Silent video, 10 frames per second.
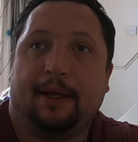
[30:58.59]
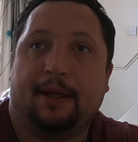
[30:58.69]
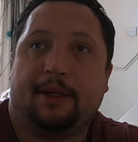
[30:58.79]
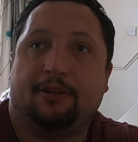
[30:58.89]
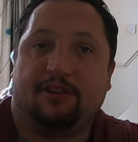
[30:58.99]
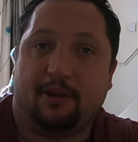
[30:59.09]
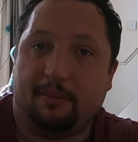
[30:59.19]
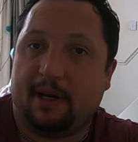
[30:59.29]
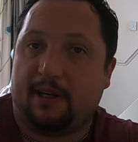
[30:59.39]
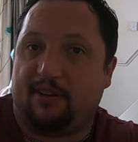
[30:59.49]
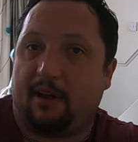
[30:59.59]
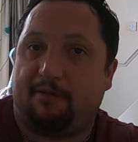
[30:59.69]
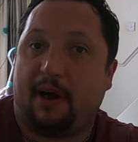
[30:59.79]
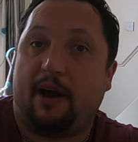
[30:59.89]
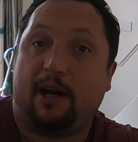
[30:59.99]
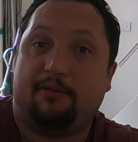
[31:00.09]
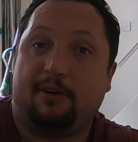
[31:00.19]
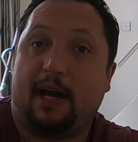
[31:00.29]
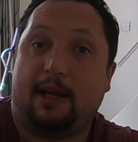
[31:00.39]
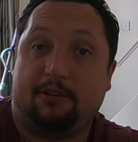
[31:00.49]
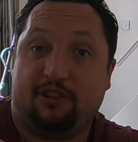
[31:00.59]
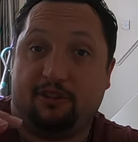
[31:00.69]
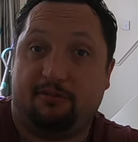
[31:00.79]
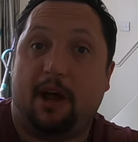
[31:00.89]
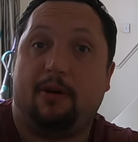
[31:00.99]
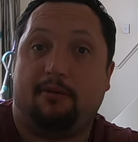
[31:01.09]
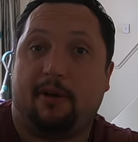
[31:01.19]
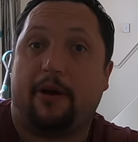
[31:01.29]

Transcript: So it's in the middle of Death Valley, which is very, very